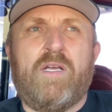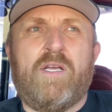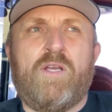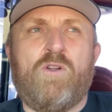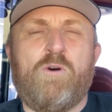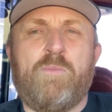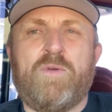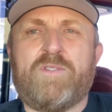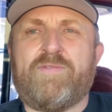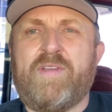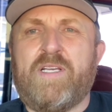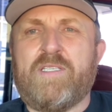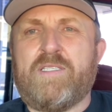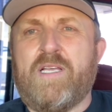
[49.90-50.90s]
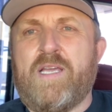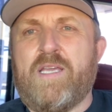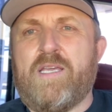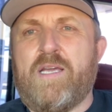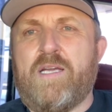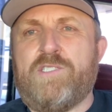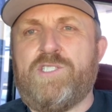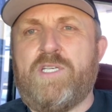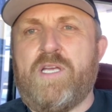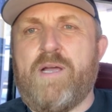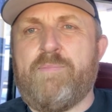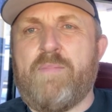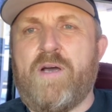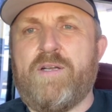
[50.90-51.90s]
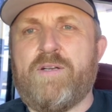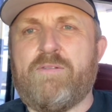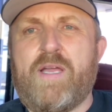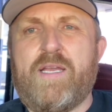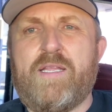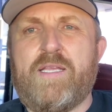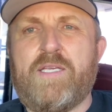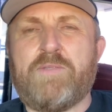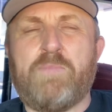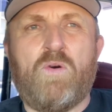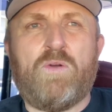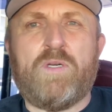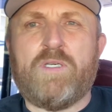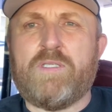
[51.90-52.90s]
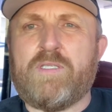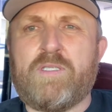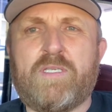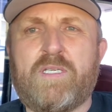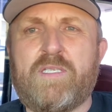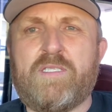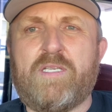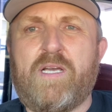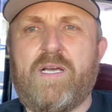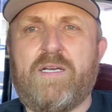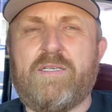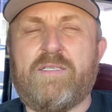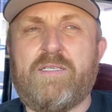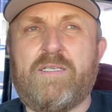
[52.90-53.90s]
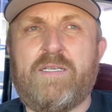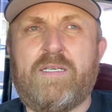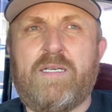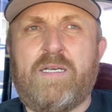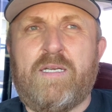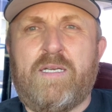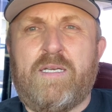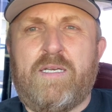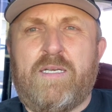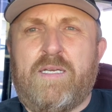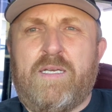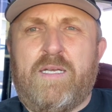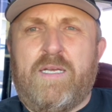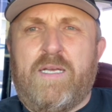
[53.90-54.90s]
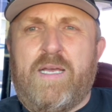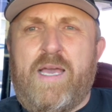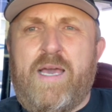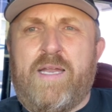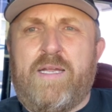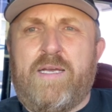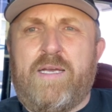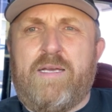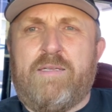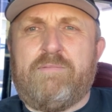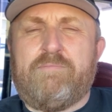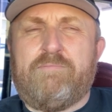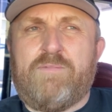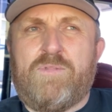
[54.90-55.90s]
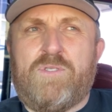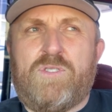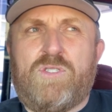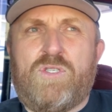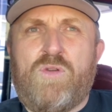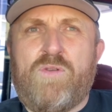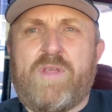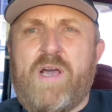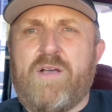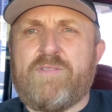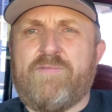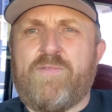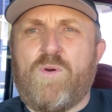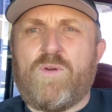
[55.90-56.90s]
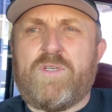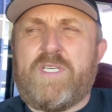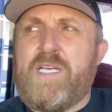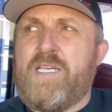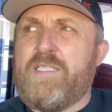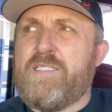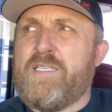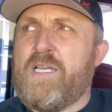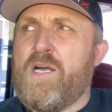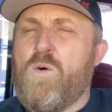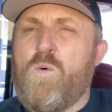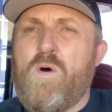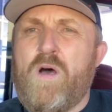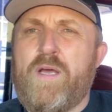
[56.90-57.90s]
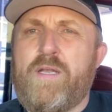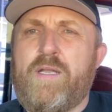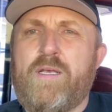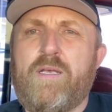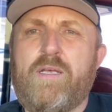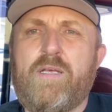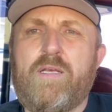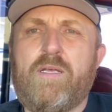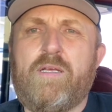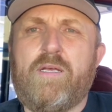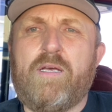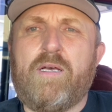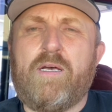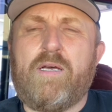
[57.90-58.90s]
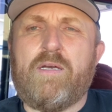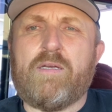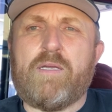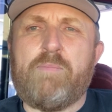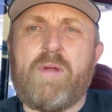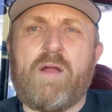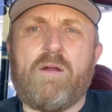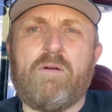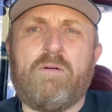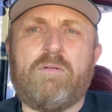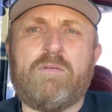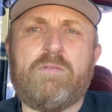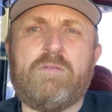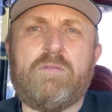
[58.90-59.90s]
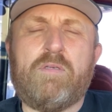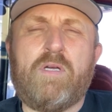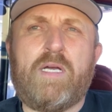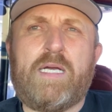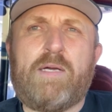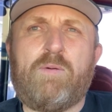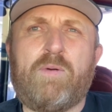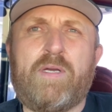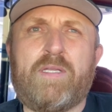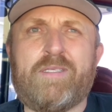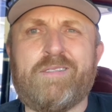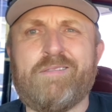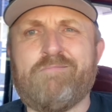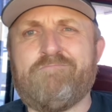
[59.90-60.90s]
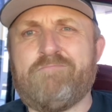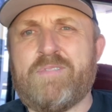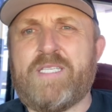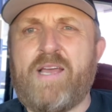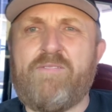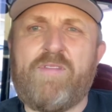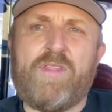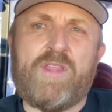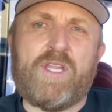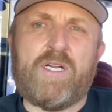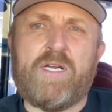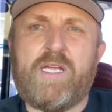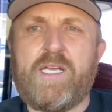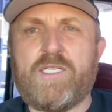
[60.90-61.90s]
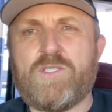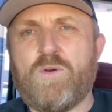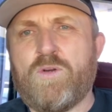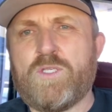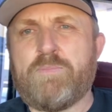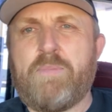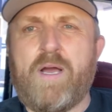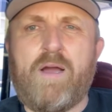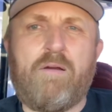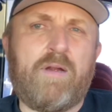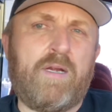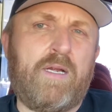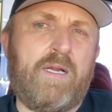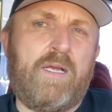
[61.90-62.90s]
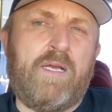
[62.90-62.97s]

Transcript: It almost feels like GM underrated these motors, because I had a 2014 ZL1 Camaro with 730-ish horsepower.